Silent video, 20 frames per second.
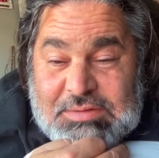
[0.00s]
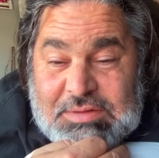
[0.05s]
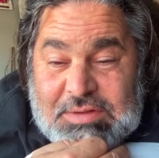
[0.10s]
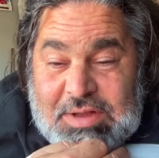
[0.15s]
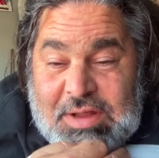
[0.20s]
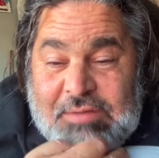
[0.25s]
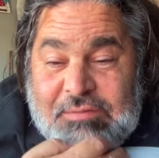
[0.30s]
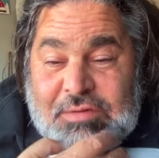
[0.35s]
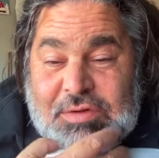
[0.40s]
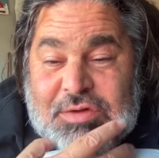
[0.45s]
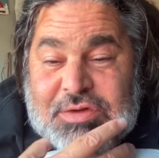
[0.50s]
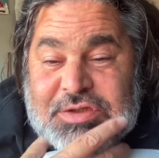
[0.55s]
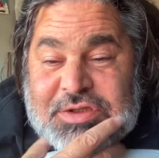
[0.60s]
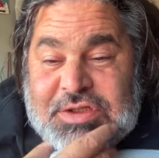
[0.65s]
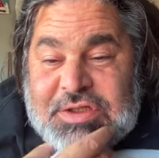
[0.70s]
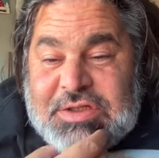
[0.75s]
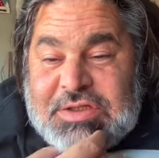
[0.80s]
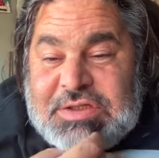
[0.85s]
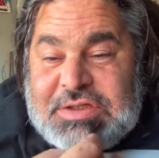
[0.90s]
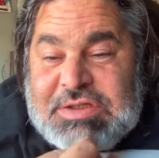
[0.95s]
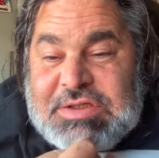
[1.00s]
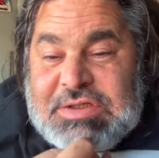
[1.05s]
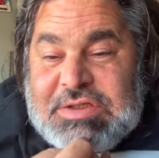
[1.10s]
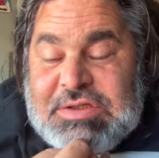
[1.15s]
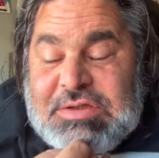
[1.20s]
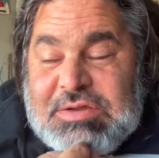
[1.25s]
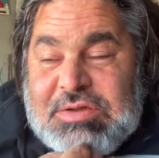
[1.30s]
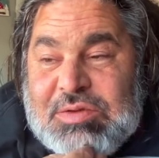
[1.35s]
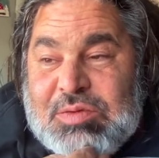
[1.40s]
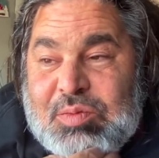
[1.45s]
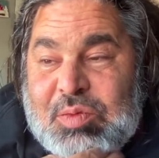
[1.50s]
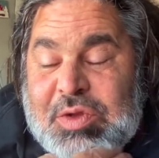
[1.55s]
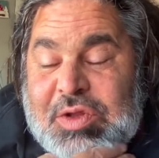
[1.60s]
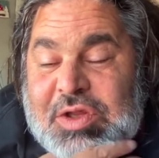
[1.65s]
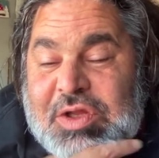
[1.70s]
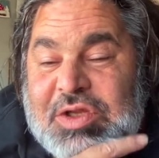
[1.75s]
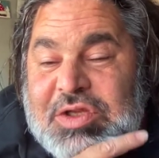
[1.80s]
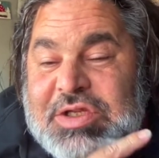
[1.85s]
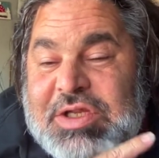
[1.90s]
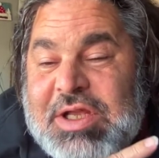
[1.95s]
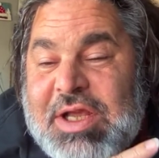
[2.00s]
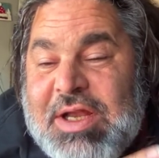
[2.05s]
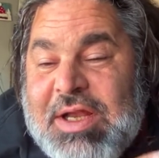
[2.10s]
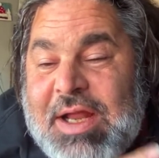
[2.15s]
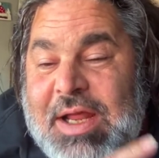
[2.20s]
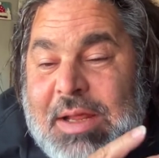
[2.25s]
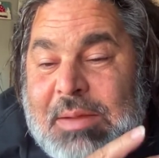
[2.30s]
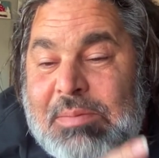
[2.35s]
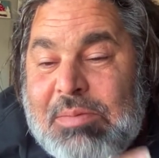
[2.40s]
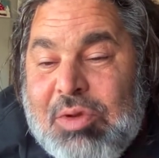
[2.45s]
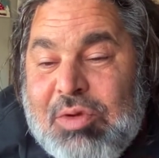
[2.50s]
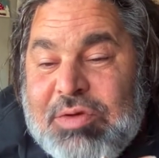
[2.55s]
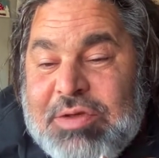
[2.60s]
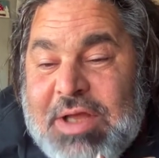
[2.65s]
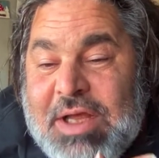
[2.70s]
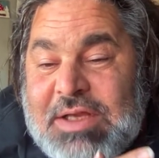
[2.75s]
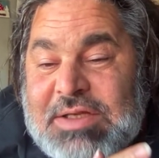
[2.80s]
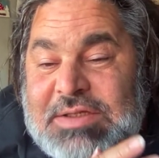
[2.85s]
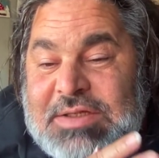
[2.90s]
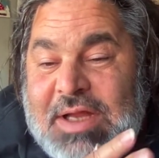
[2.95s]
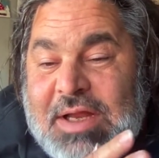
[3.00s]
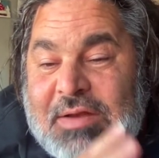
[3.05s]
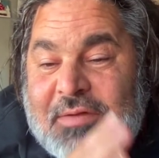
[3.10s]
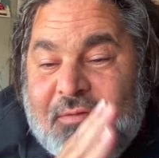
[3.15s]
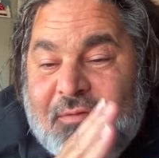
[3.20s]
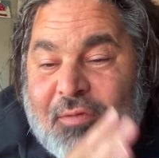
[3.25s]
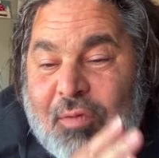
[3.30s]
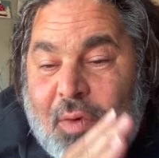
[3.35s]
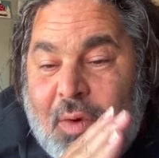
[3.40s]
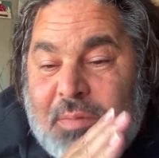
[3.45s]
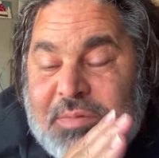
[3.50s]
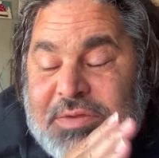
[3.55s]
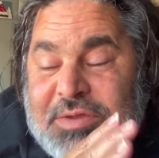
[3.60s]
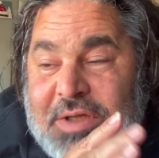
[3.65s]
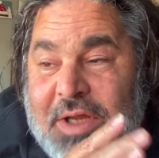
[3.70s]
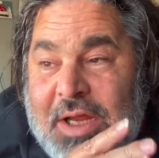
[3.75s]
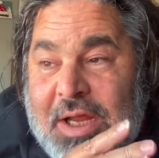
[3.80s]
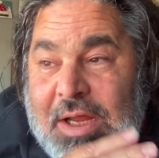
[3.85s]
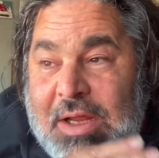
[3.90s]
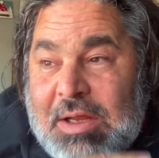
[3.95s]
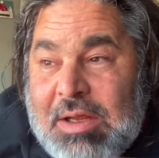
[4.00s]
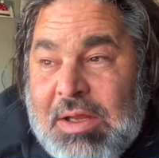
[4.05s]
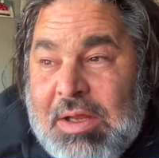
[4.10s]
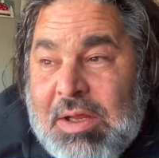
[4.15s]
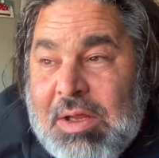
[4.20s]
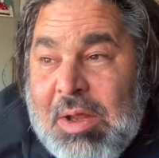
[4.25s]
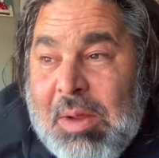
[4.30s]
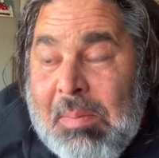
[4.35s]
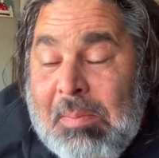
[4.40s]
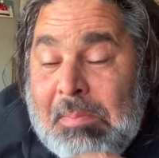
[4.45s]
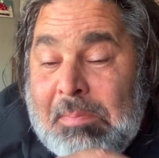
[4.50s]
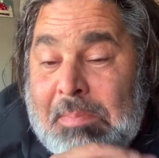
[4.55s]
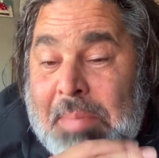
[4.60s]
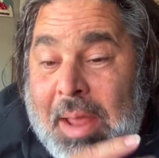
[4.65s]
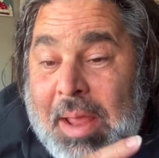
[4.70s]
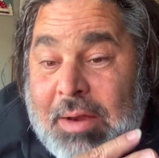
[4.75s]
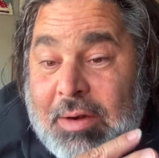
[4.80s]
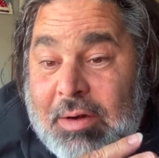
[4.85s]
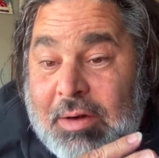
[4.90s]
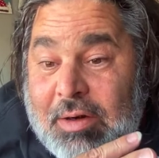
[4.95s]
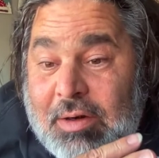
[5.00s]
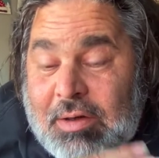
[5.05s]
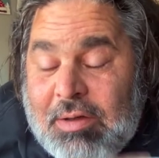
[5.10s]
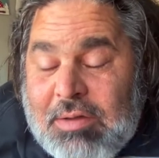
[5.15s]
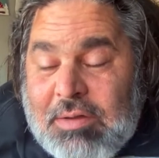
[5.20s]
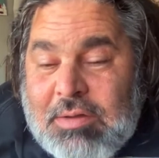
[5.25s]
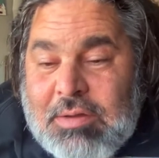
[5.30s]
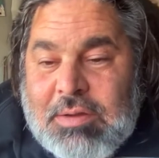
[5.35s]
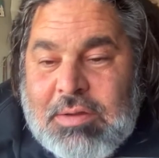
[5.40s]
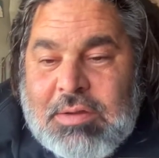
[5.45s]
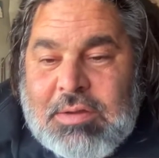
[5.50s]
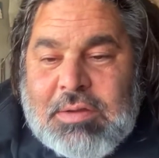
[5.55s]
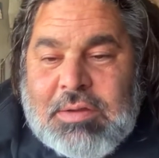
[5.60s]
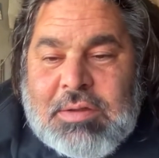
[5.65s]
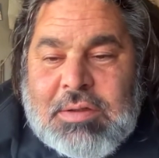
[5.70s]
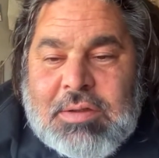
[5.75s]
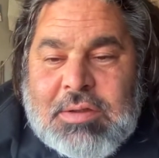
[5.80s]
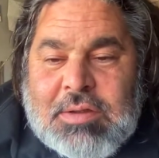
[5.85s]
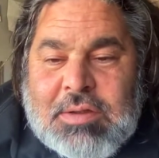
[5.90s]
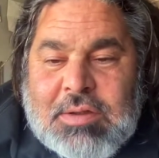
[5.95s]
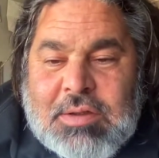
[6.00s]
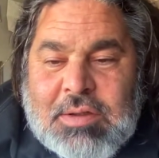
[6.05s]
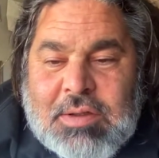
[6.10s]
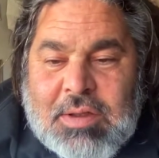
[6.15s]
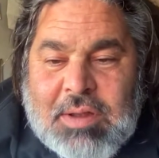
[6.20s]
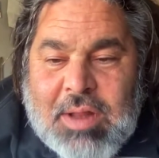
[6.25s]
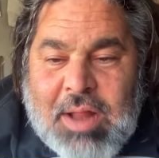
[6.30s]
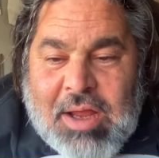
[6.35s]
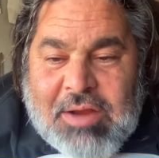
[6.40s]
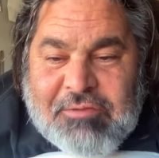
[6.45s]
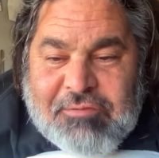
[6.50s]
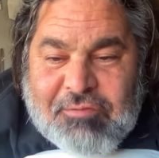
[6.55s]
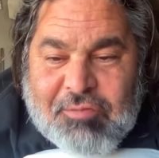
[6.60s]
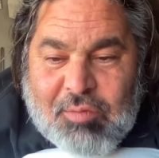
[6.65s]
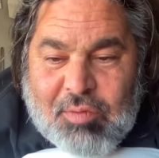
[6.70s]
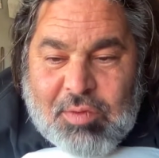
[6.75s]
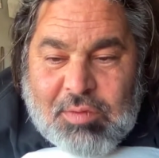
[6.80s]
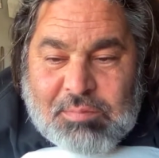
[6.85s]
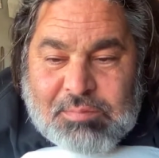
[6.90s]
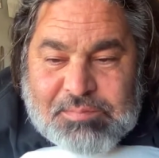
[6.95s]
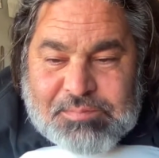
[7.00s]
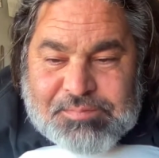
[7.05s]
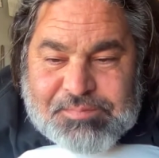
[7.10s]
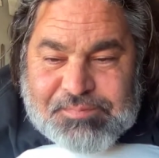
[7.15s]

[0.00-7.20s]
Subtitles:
Evolution is when the DNA mutates and forms a better life form.